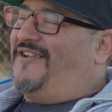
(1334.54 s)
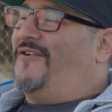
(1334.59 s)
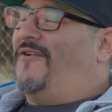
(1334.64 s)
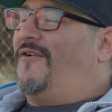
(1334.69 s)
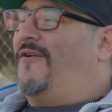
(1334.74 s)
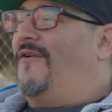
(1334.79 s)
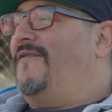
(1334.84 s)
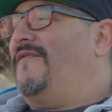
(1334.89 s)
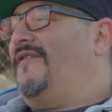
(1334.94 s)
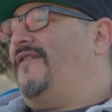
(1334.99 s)
know,
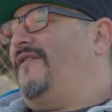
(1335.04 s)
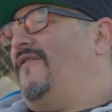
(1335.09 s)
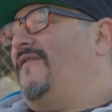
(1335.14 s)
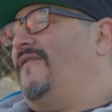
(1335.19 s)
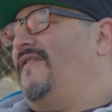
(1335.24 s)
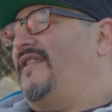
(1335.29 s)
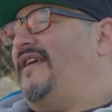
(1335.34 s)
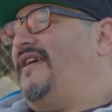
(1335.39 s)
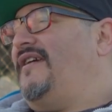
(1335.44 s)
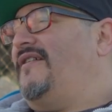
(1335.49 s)

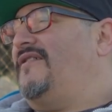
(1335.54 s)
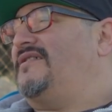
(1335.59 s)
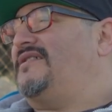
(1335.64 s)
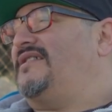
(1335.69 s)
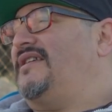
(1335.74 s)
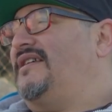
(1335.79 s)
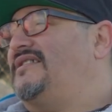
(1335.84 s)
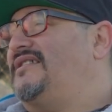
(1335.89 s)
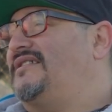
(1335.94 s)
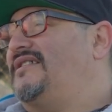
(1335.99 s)
over the years,
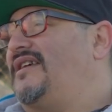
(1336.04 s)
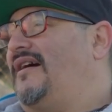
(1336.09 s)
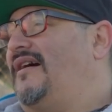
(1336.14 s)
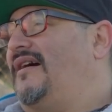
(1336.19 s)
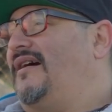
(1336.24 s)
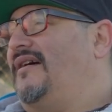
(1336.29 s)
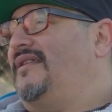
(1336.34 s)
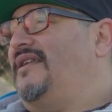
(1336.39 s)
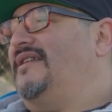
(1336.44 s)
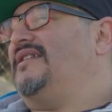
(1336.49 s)
it's
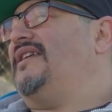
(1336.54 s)
the